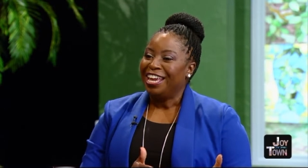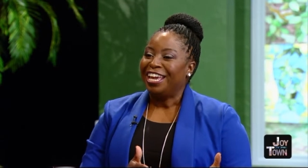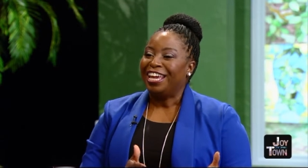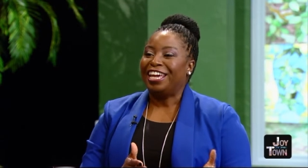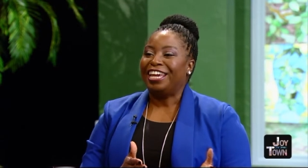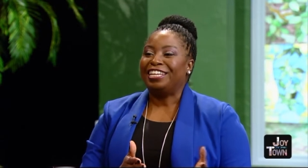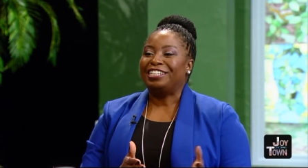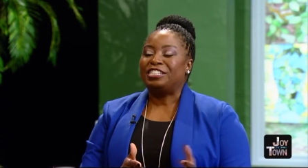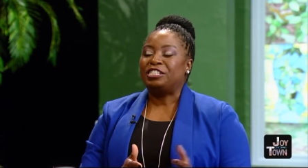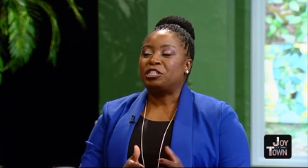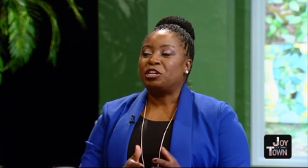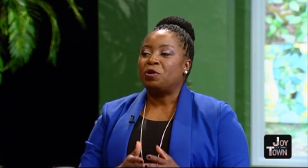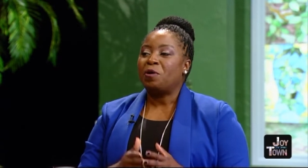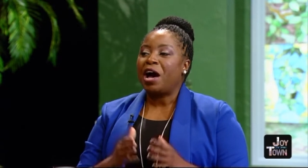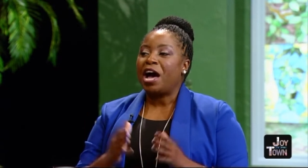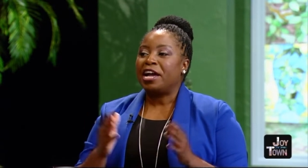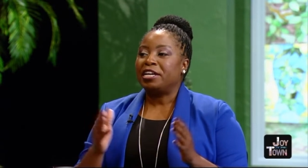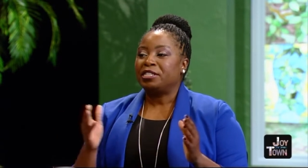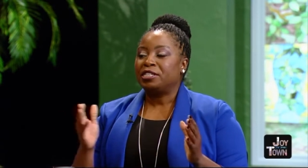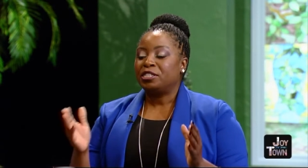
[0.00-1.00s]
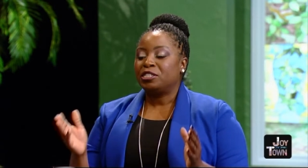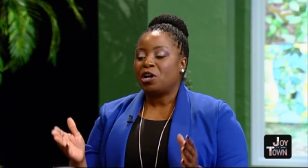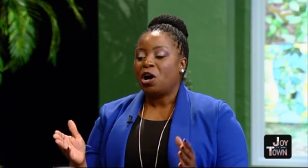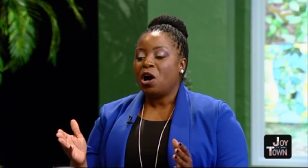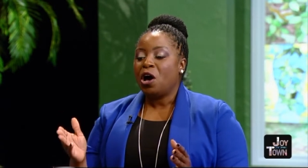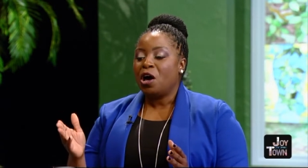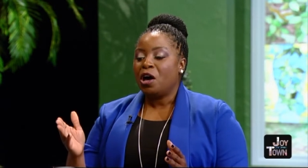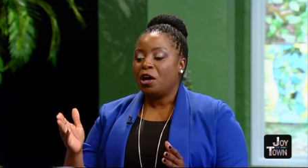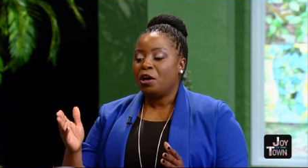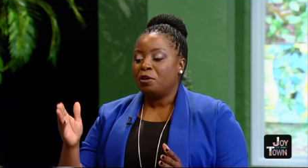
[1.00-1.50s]
And so I
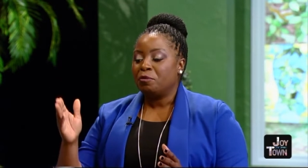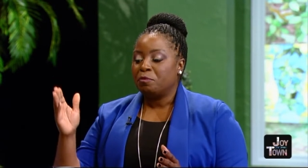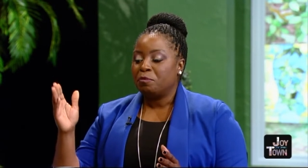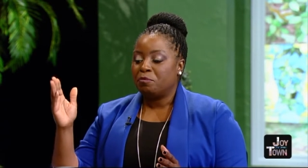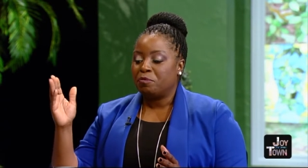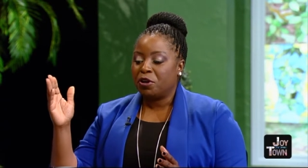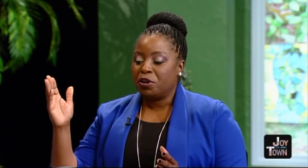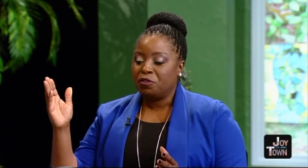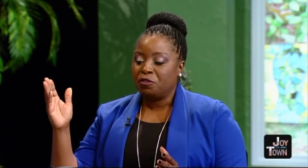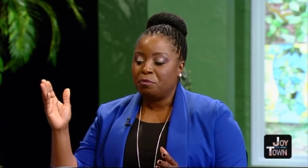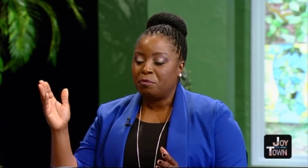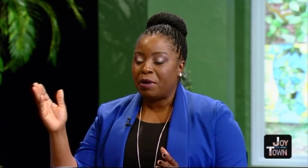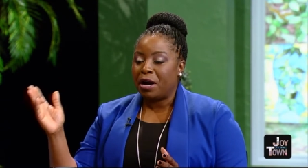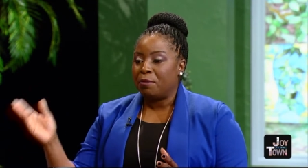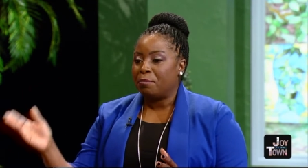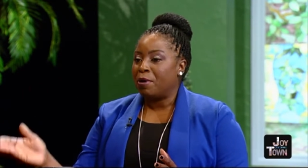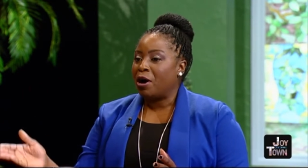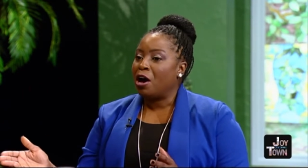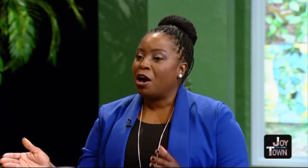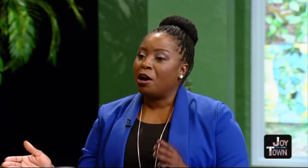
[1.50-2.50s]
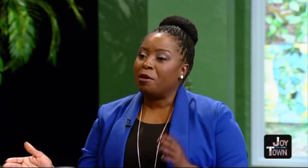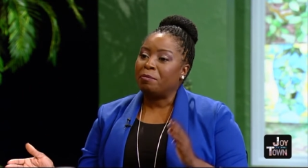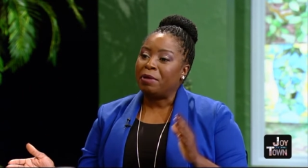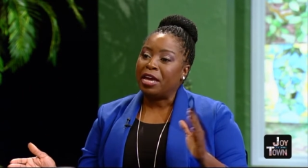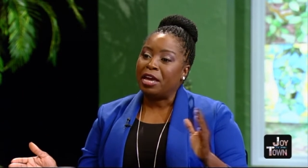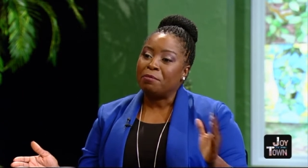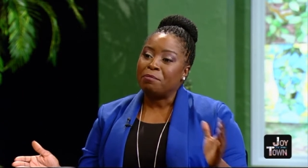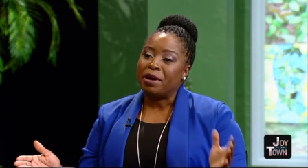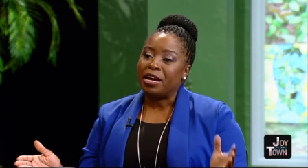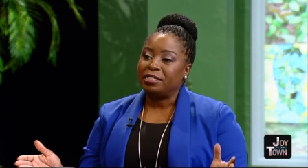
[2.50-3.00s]
saw both my mom
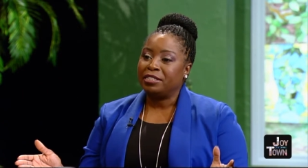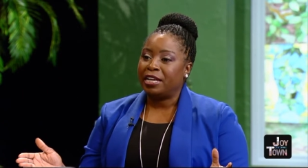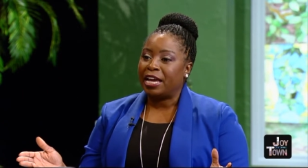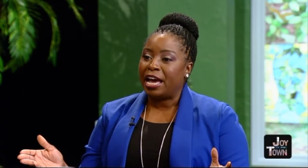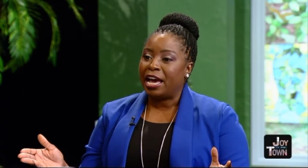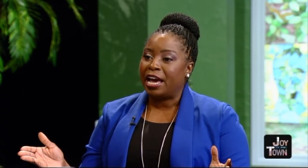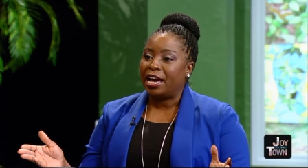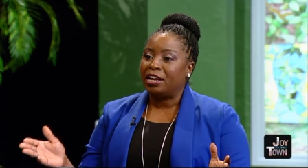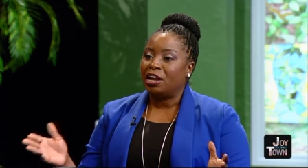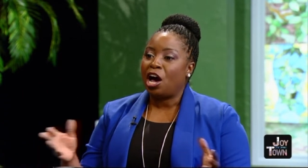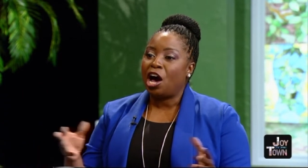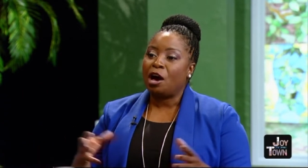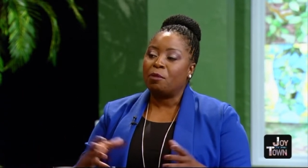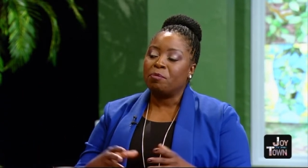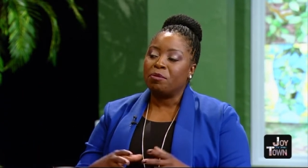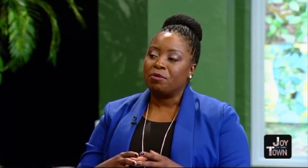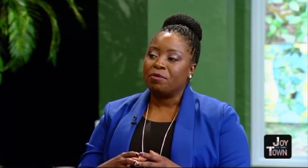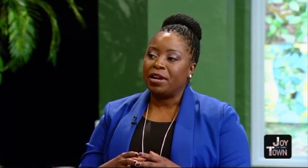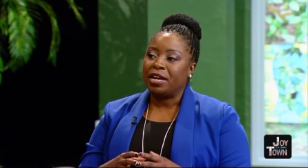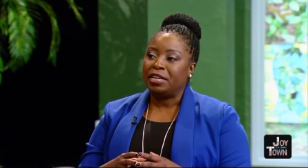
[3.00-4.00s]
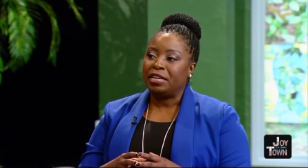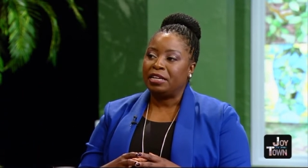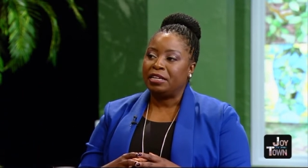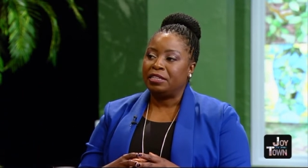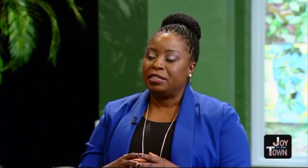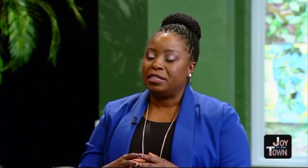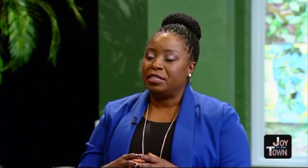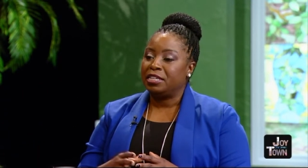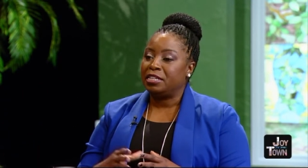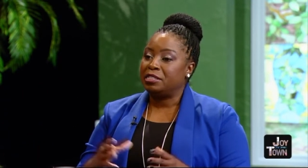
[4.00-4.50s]
and my dad
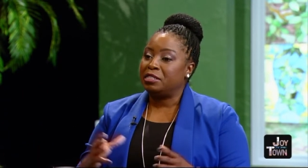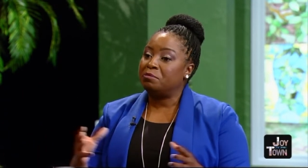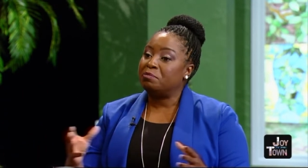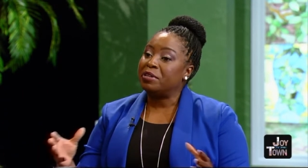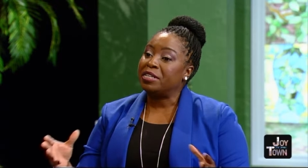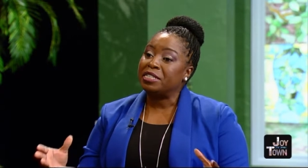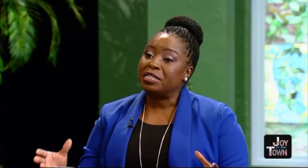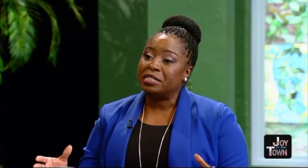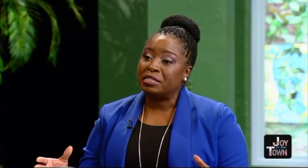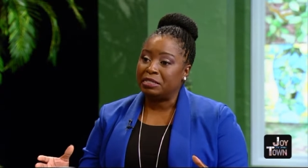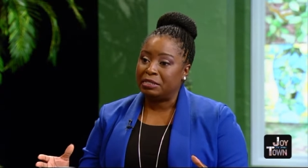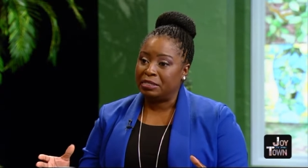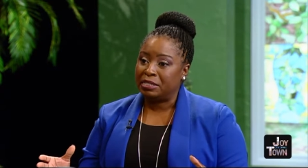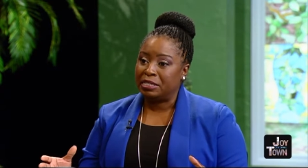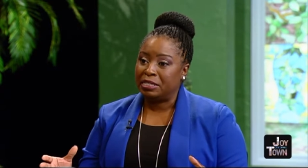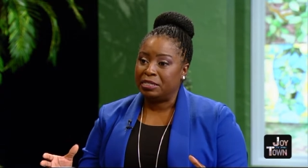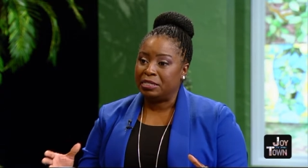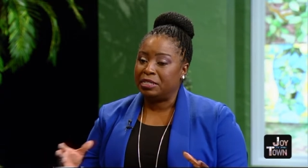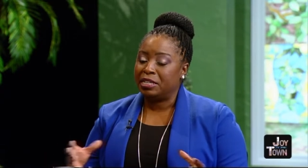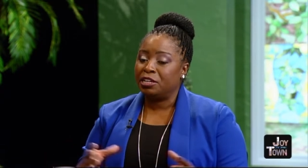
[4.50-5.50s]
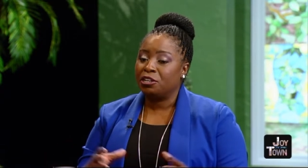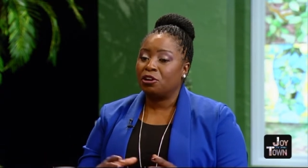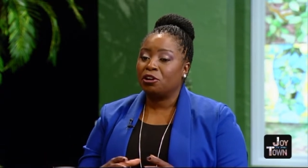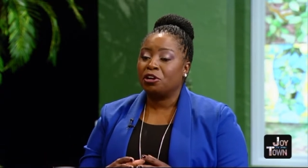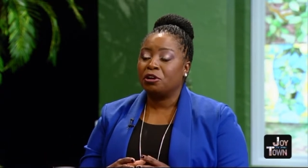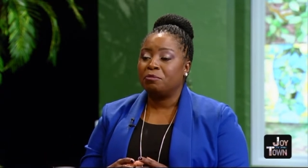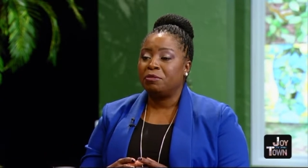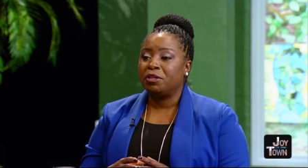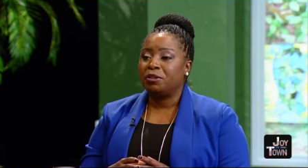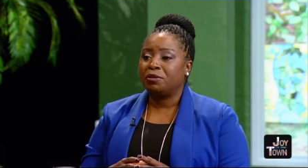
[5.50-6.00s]
operating these businesses in our
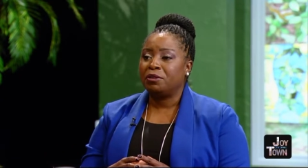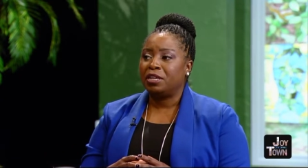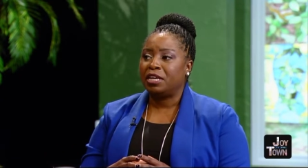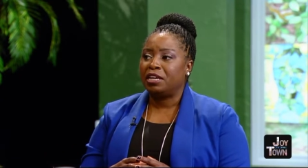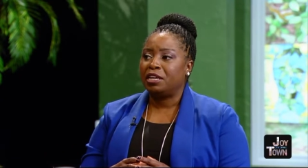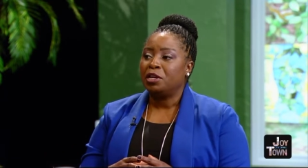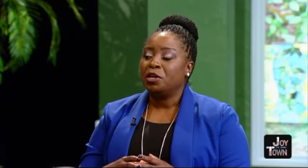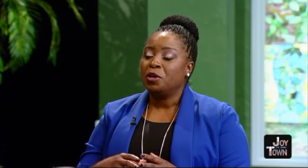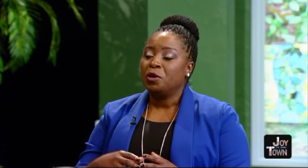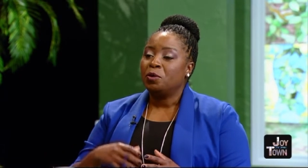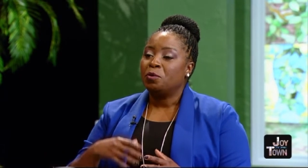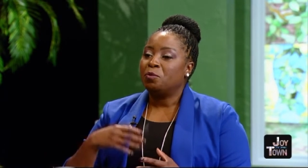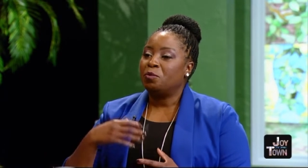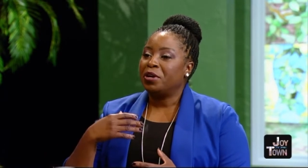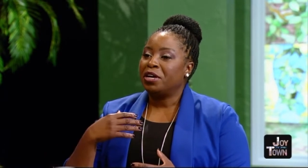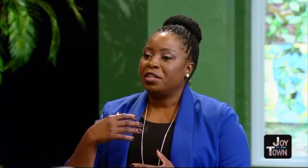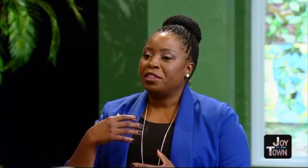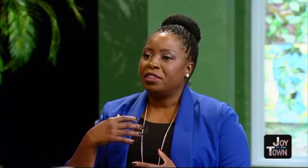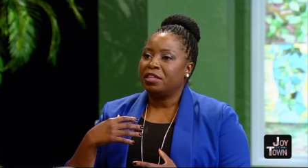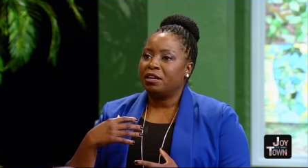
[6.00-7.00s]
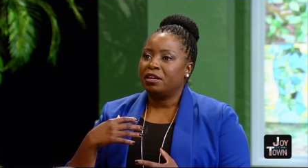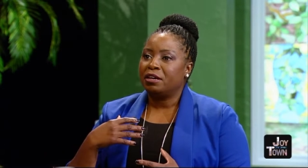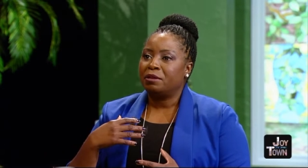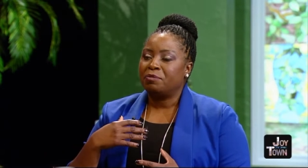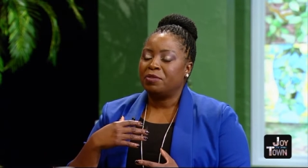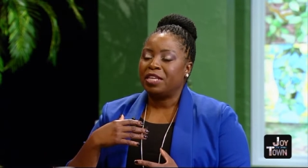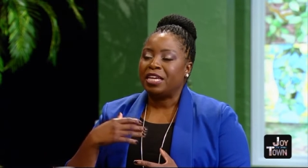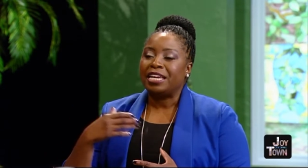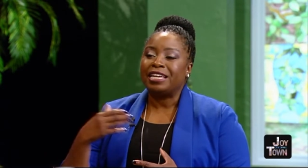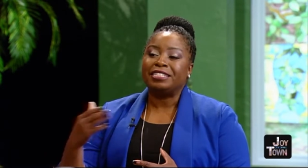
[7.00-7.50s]
community with um,
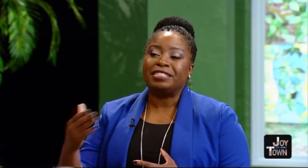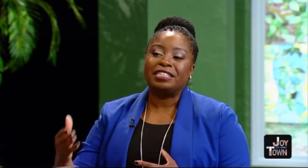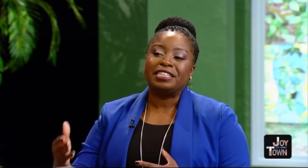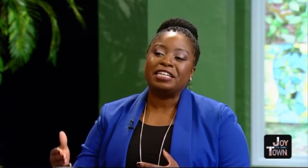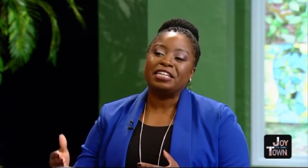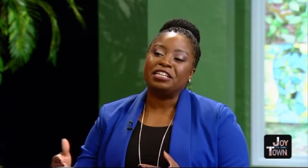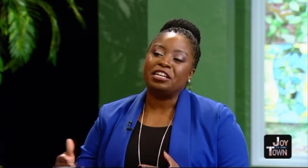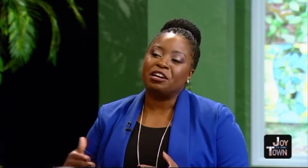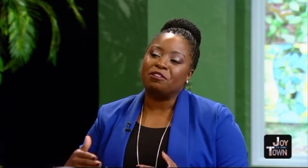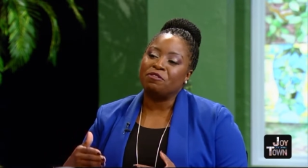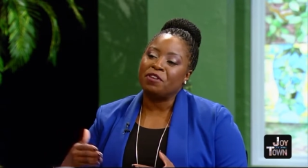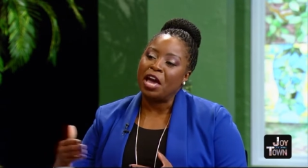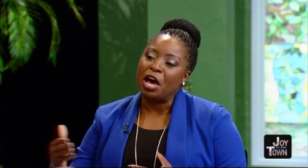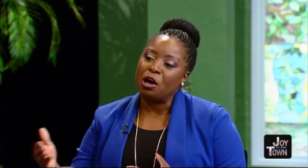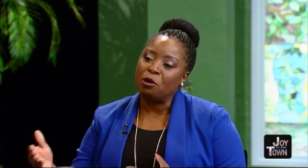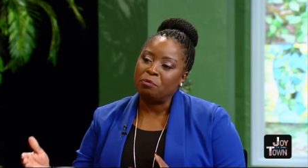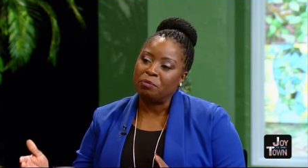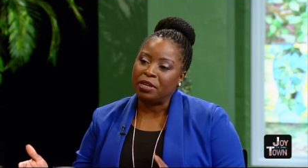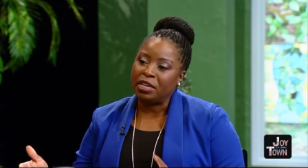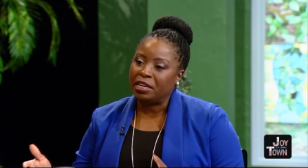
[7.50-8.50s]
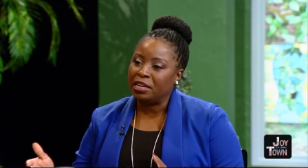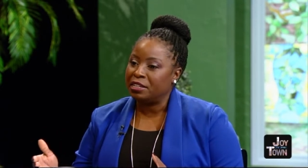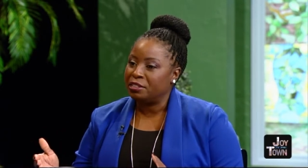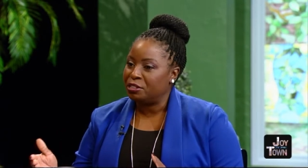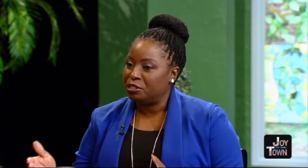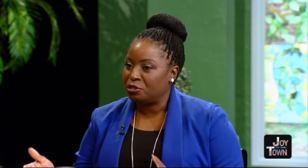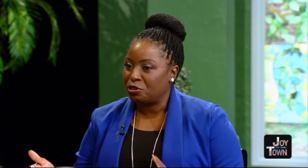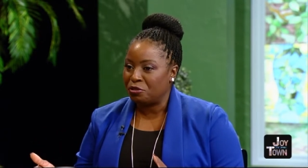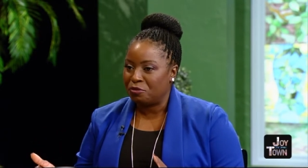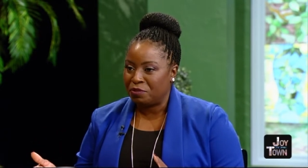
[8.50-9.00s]
the intent of helping and
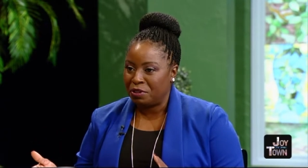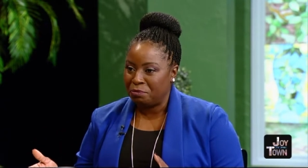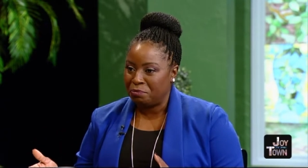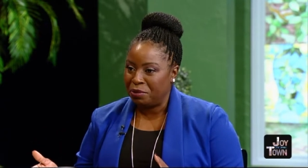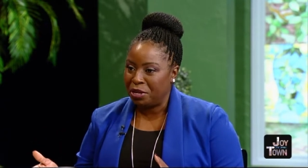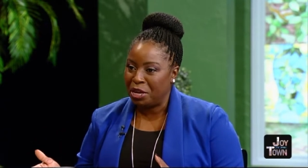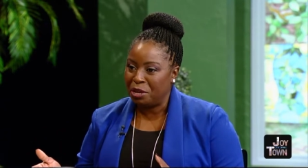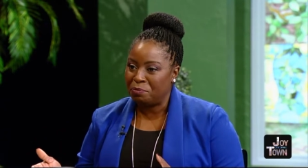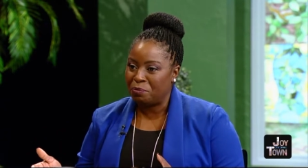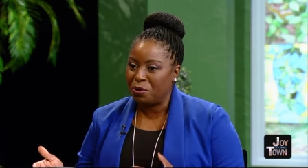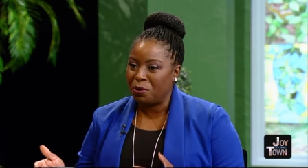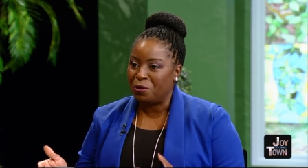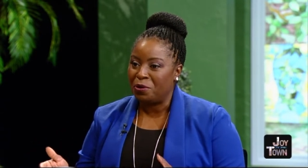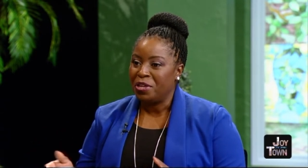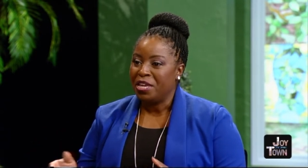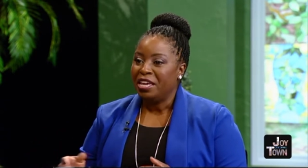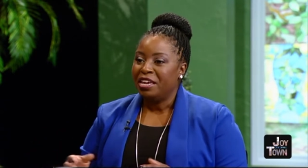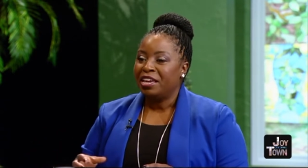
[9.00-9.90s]
serving people.